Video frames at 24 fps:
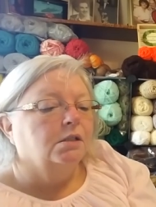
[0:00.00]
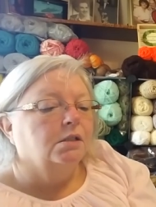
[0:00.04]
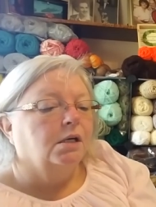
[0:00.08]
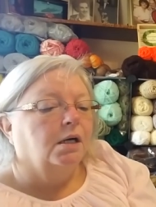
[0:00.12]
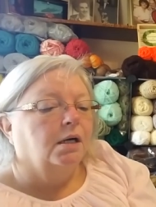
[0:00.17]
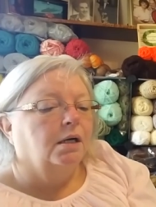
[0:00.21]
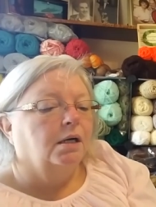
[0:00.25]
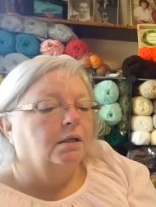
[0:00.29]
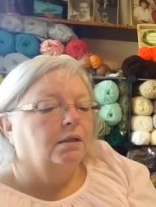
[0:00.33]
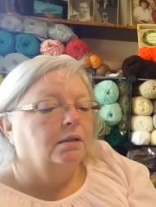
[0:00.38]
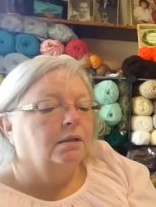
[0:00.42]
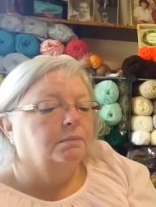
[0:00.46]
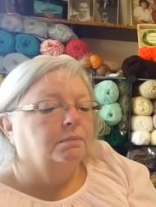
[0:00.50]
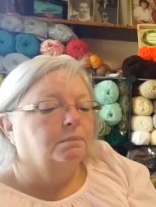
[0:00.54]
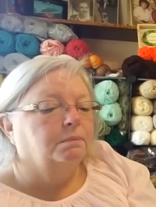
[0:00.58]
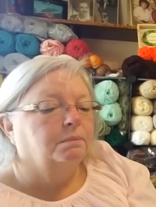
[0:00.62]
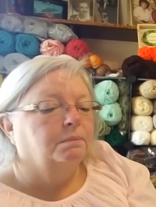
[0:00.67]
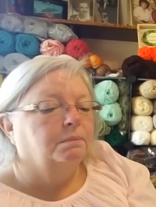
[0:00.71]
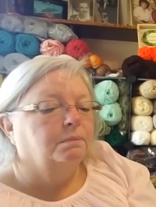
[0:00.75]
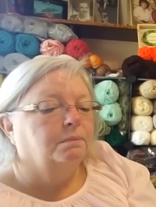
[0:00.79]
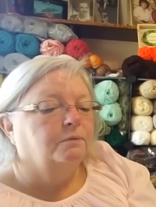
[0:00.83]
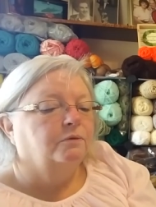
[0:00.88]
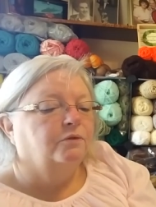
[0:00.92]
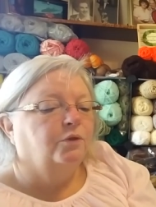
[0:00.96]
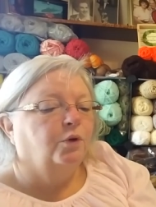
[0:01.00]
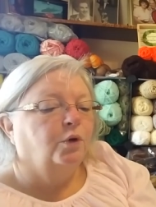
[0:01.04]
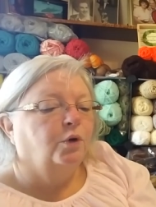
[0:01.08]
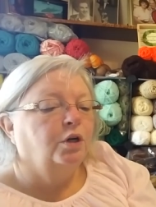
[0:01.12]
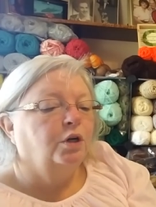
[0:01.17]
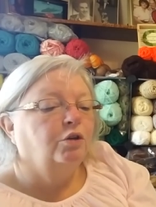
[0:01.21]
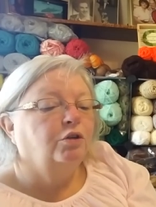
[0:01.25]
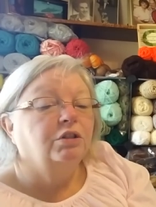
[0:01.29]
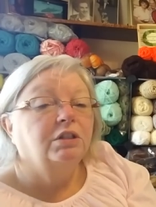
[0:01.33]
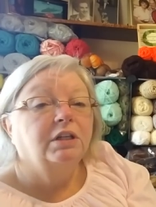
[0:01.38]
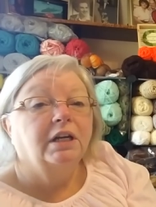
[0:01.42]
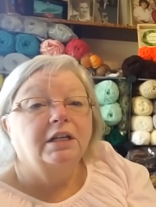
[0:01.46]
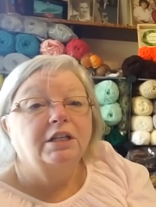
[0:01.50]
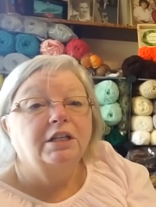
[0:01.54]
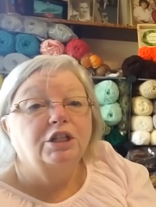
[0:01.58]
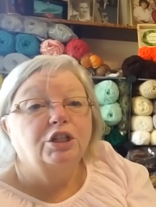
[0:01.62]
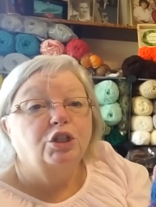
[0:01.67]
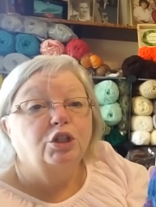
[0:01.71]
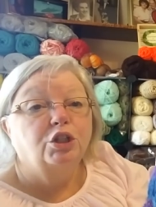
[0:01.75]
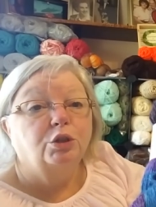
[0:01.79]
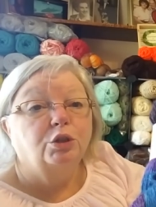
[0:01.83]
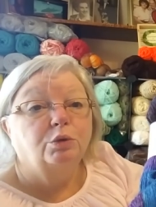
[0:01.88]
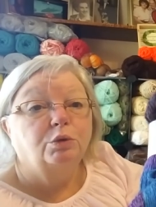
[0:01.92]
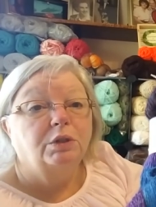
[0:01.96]

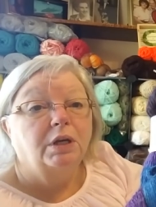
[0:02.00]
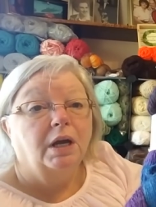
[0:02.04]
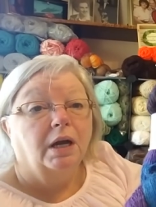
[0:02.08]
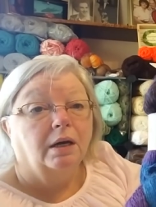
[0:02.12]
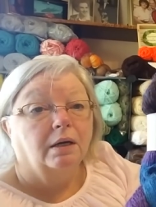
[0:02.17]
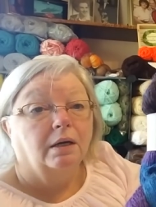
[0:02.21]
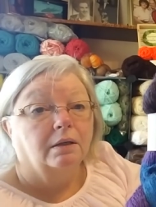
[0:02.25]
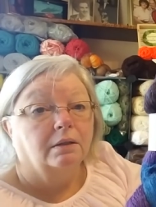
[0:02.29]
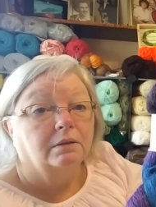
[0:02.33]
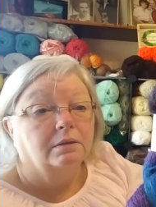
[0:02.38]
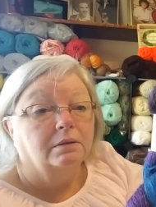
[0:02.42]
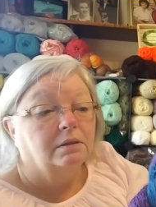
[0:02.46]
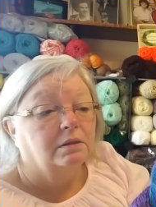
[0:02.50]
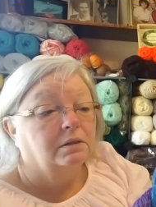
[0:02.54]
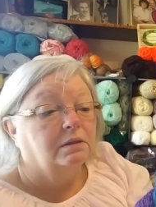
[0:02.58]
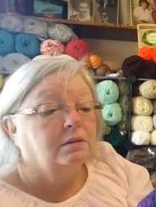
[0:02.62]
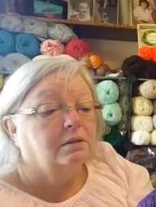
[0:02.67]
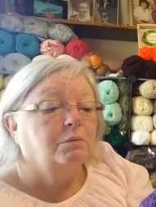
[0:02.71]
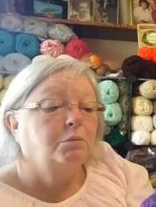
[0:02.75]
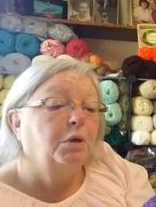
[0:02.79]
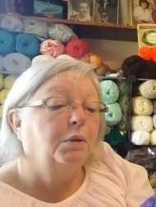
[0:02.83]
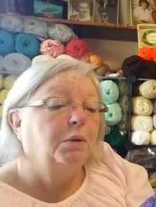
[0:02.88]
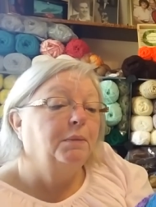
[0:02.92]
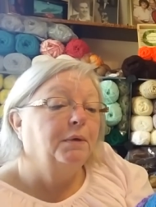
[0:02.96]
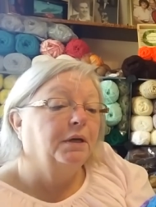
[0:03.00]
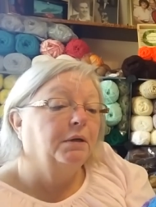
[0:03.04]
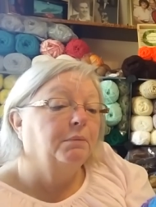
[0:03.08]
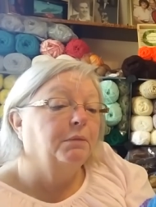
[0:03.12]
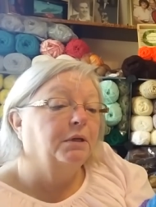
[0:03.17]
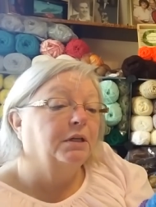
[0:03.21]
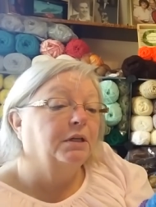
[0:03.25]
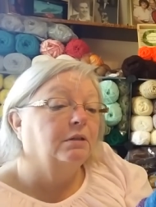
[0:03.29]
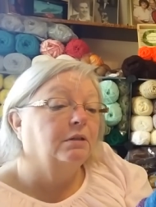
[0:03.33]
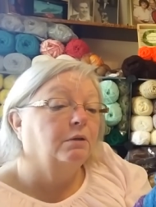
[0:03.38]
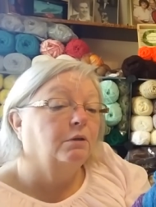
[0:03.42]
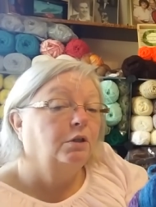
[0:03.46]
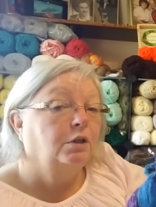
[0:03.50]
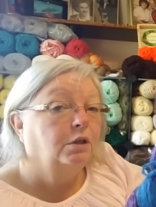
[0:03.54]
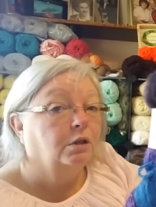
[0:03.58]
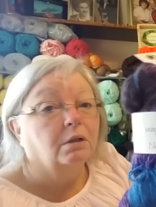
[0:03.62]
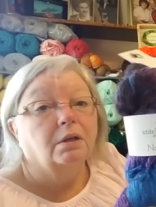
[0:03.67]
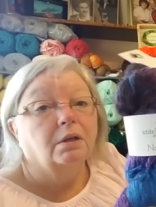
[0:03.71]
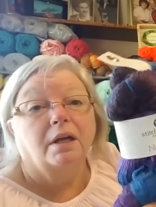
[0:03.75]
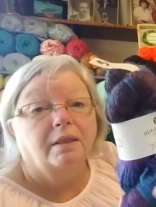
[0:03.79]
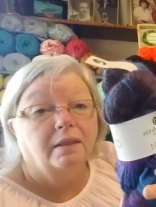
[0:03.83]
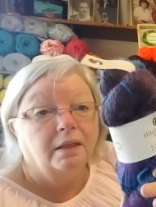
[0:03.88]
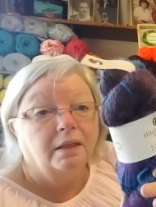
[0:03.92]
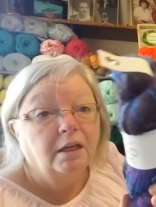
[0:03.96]
492 yards. So maybe I can make,
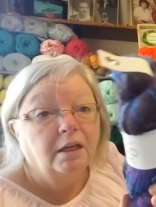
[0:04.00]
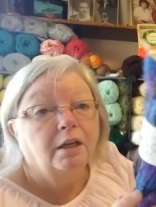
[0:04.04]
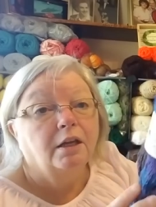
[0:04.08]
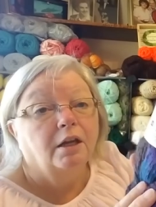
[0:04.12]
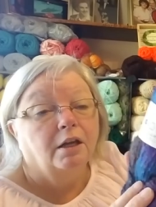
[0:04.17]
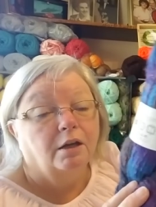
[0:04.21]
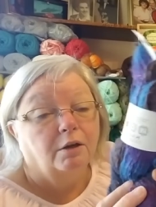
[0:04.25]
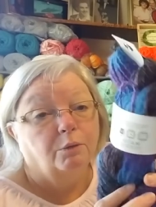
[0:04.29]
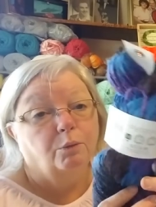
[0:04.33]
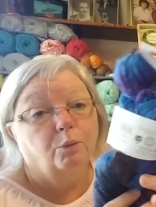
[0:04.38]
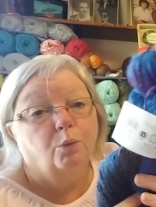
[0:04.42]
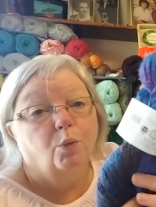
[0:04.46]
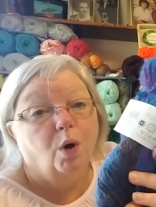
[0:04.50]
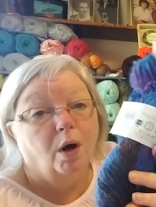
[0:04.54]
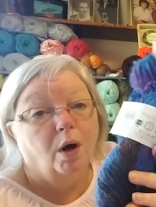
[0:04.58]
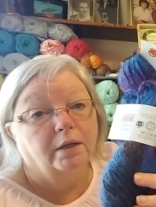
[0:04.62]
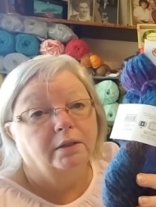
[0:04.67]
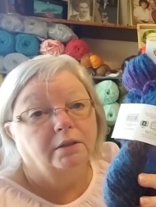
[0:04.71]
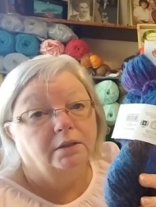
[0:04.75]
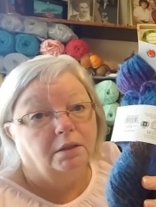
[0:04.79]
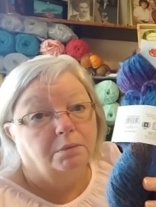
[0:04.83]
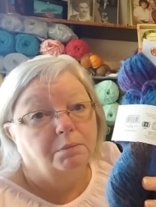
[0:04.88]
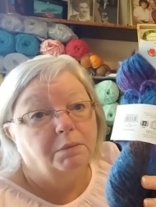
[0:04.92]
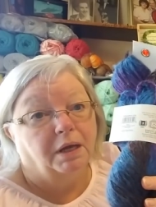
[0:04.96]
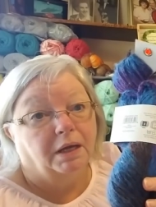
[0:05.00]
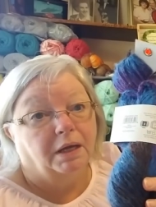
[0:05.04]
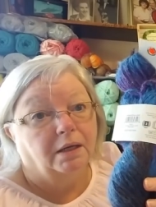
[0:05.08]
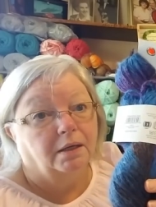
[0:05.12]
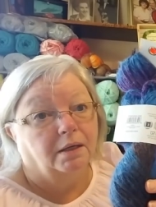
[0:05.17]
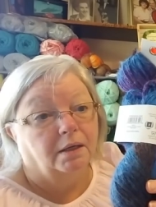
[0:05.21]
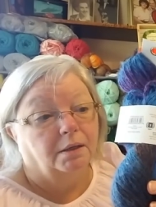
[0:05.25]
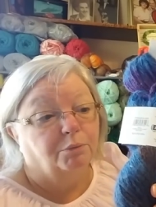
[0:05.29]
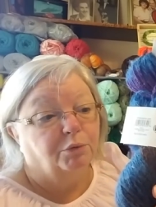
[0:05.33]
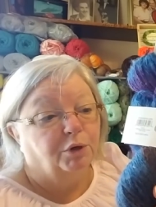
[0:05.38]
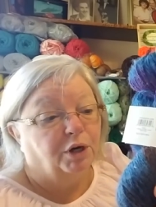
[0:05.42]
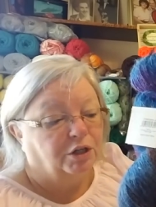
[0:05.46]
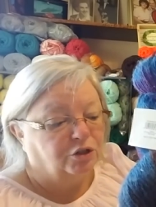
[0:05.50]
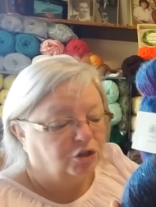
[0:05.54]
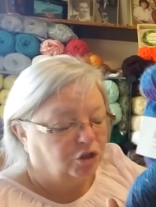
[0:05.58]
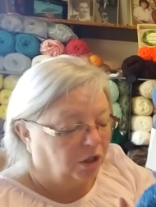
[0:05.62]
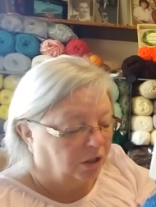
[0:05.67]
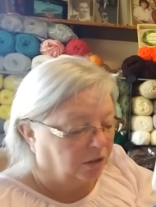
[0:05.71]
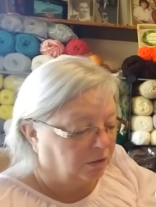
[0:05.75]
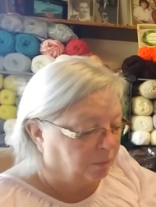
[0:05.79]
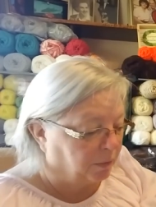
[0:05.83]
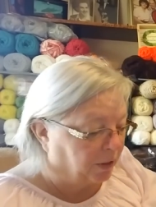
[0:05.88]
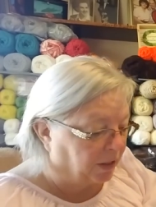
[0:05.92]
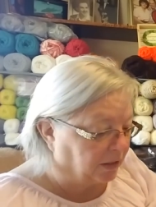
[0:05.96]
I think one could make a
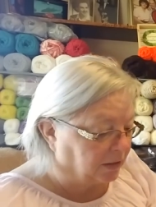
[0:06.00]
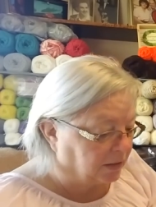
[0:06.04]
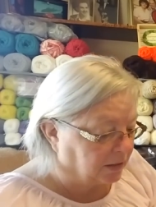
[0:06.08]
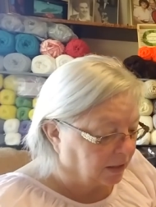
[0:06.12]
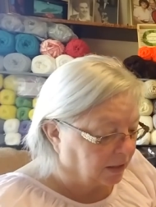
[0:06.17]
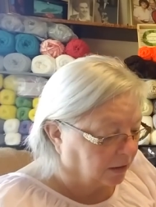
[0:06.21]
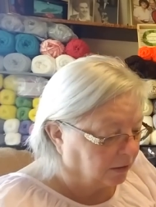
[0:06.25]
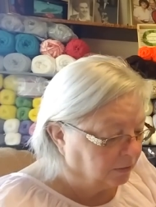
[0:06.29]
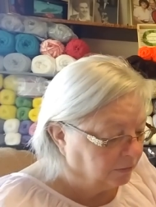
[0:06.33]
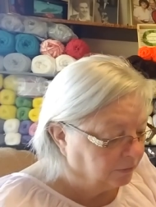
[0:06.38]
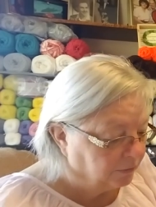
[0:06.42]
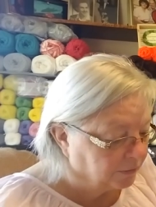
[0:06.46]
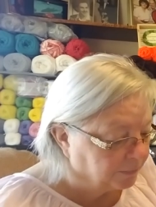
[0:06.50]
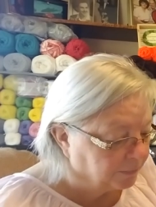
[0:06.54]
project by itself.